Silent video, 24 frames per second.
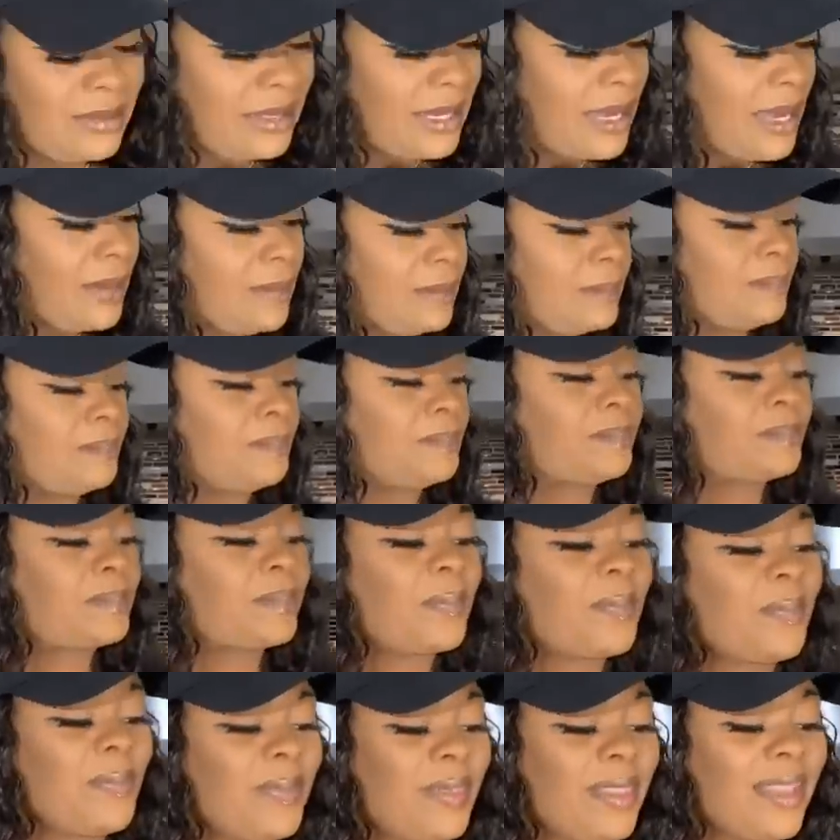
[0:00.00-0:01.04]
now
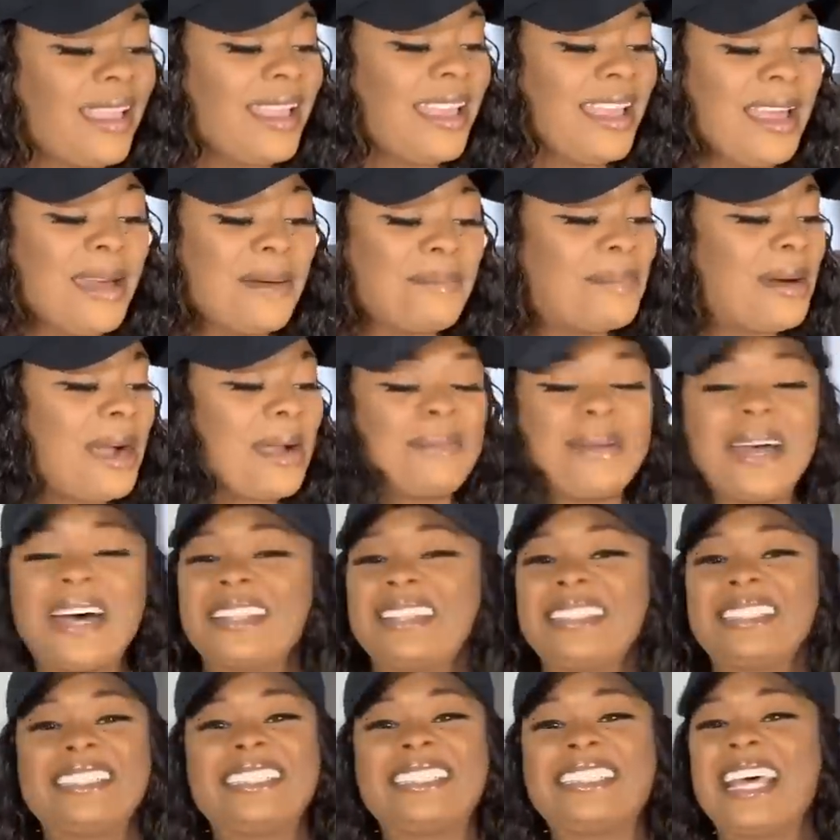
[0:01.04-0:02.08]
my
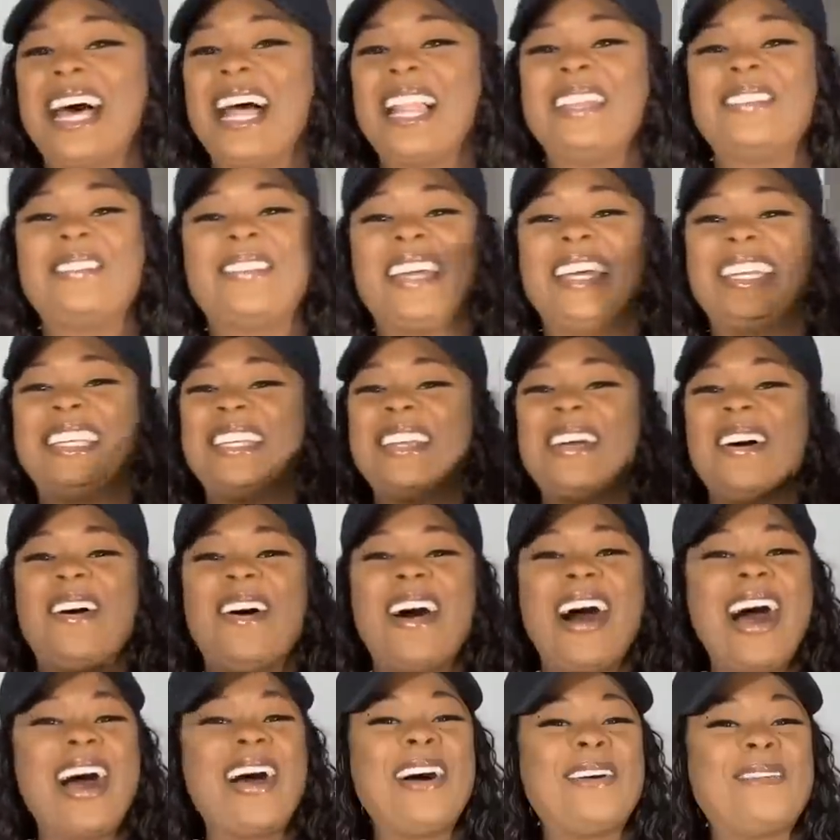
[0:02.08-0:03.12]
mouth is salivating, y'all.
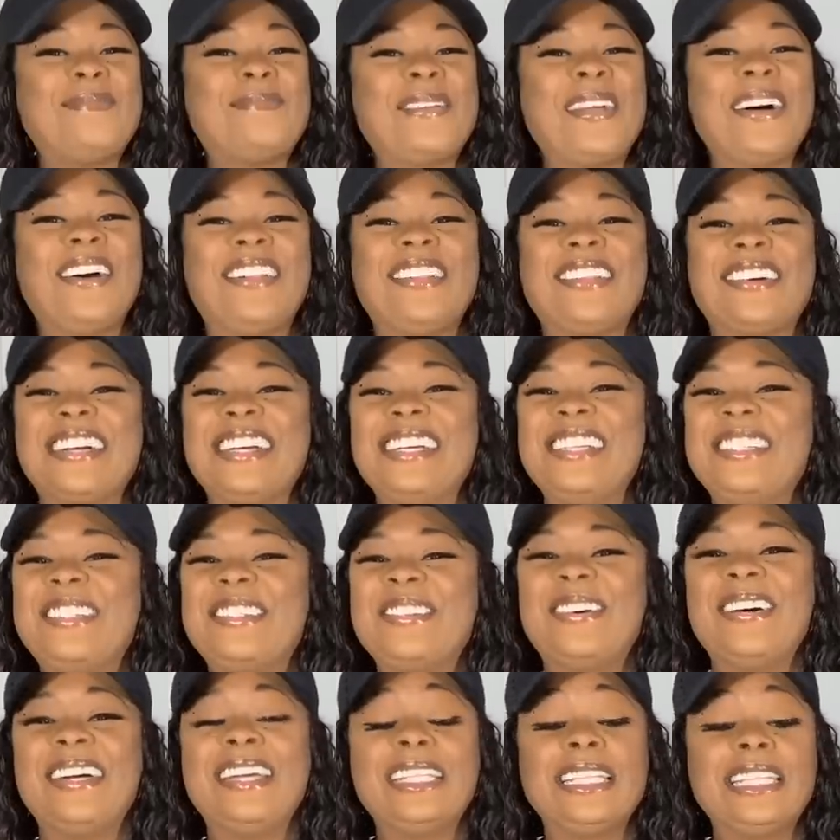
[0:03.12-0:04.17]
I hope y'all are
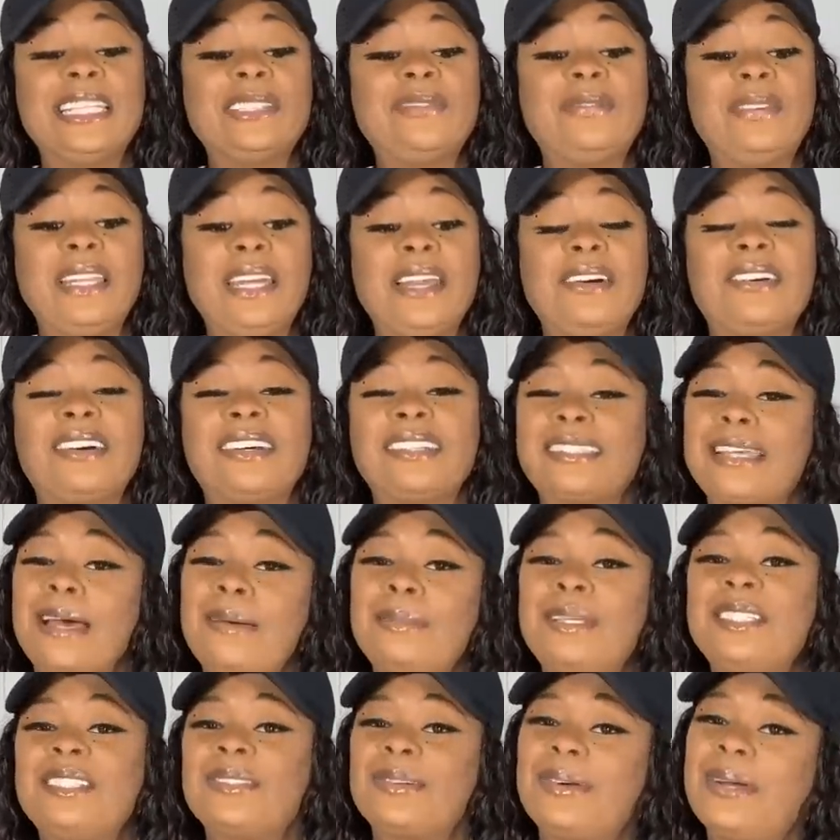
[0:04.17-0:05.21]
enjoying this video because
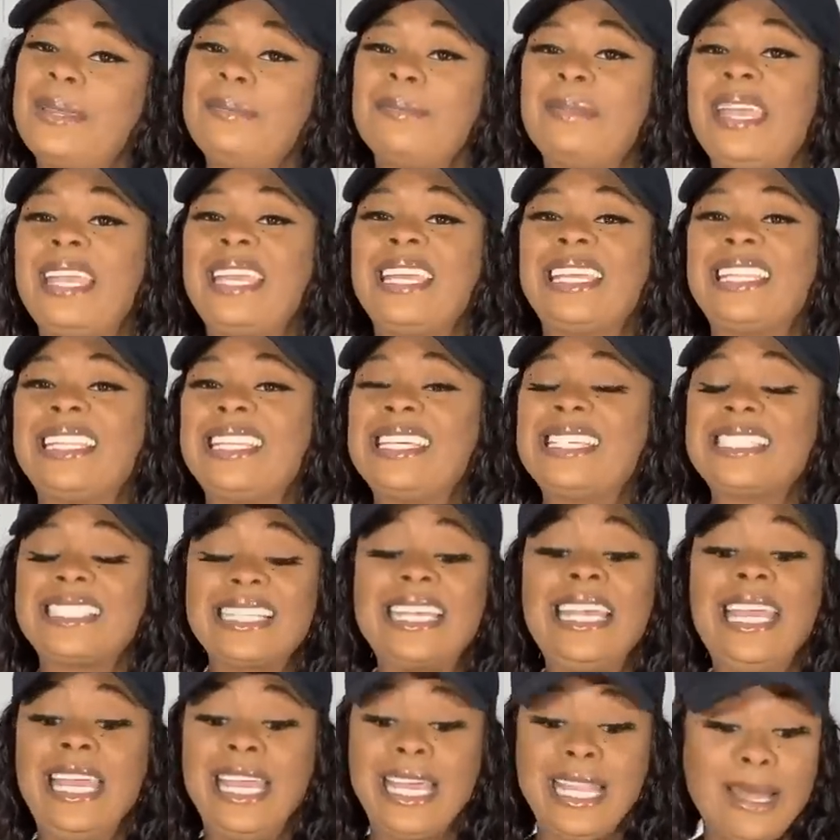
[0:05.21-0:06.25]
I'm enjoying making this.
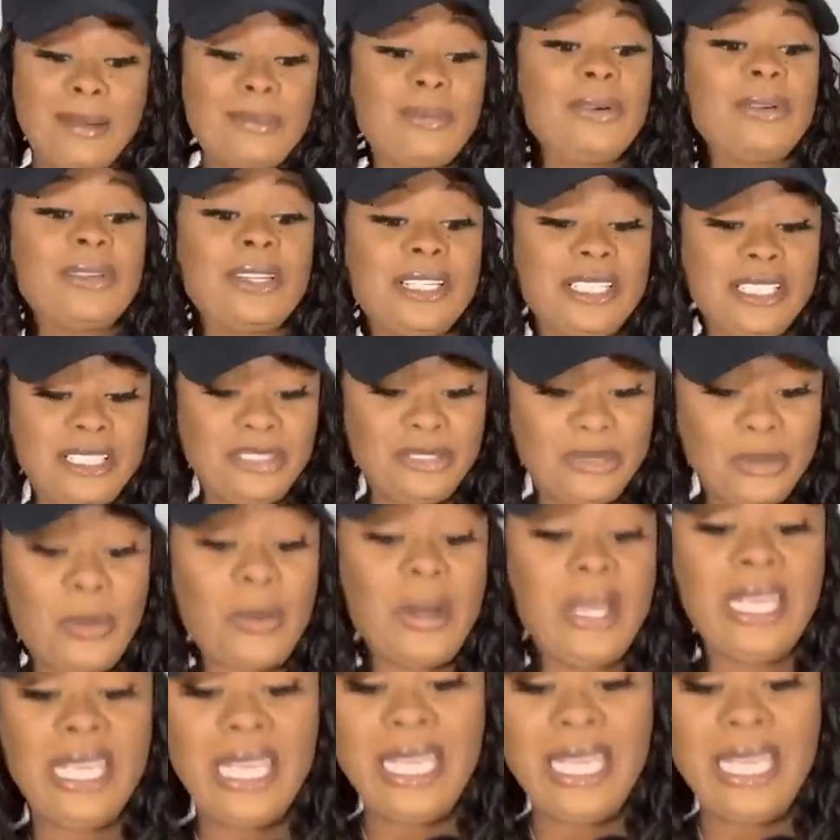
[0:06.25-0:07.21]
And I'm going to enjoy